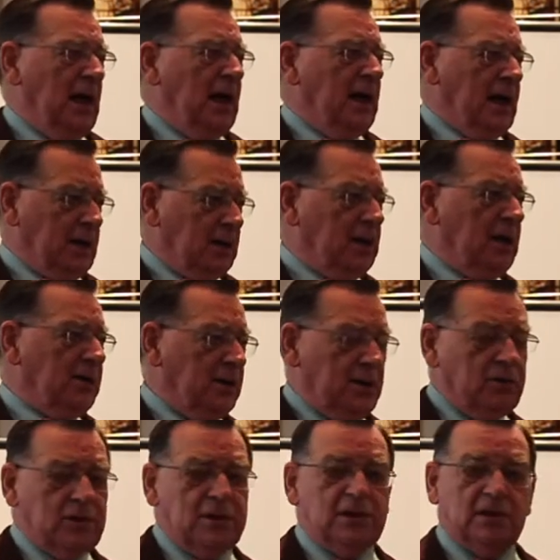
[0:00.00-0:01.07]
And
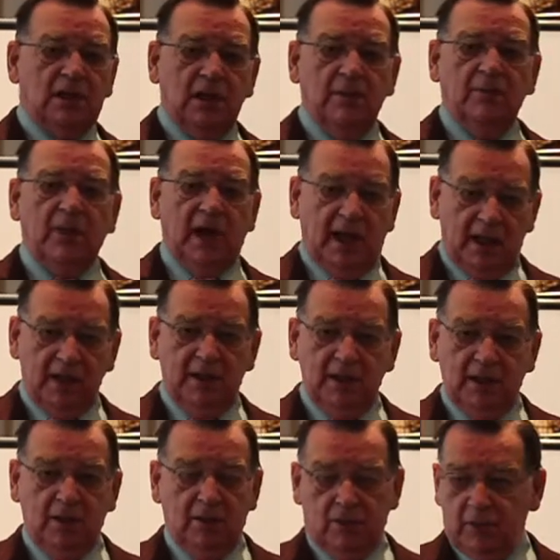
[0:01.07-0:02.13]
those
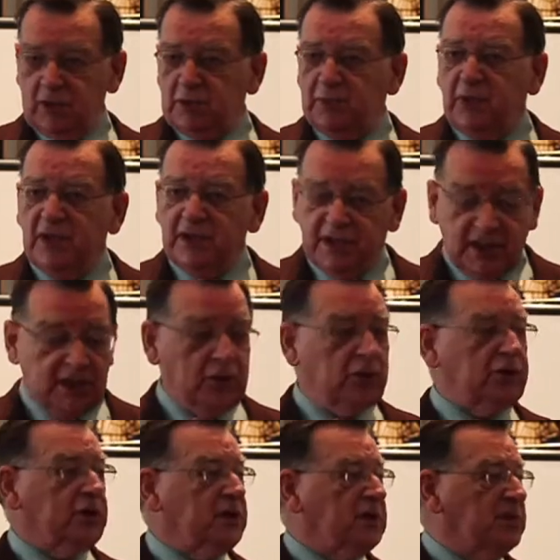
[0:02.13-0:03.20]
those
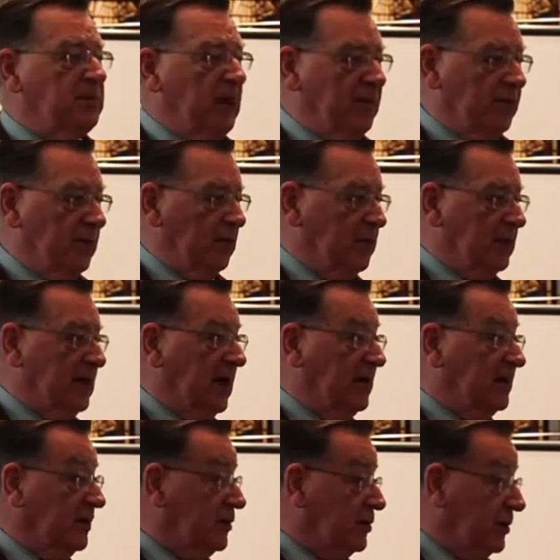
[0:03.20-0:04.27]
persecutions by the Roman
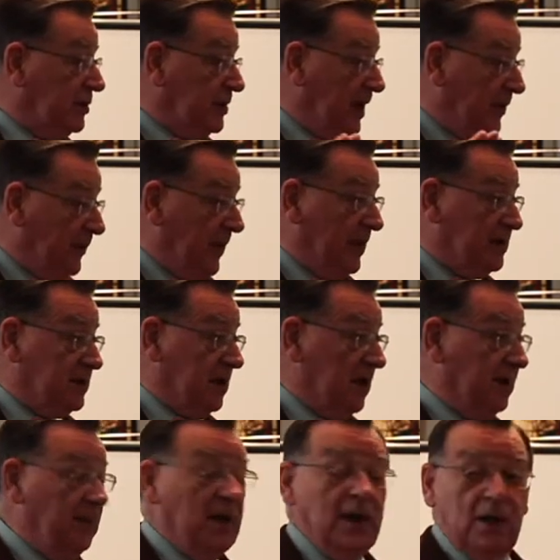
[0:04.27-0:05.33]
Catholic Church at that
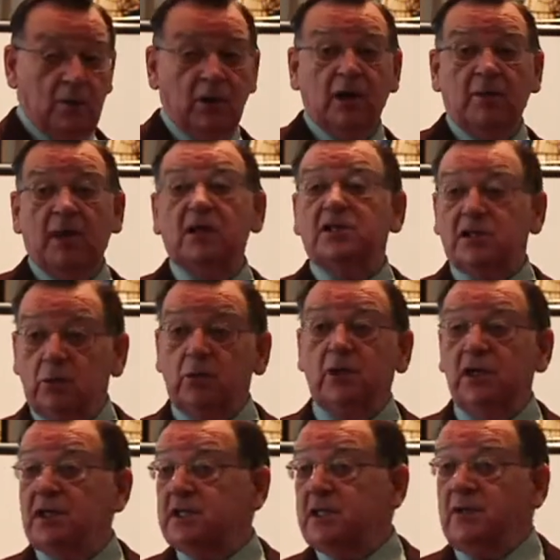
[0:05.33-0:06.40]
time were amongst the
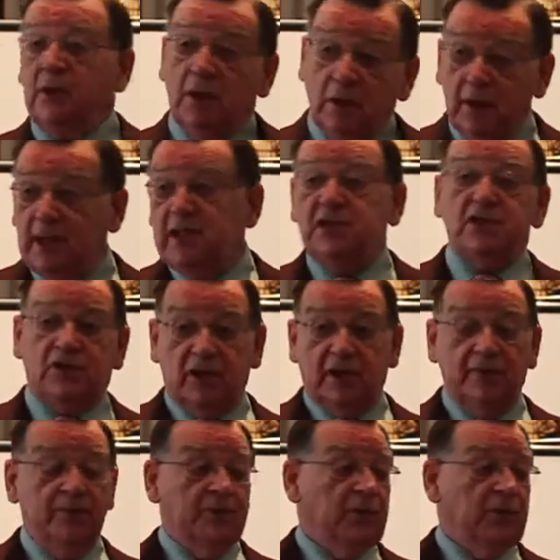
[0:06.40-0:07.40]
worst in the whole history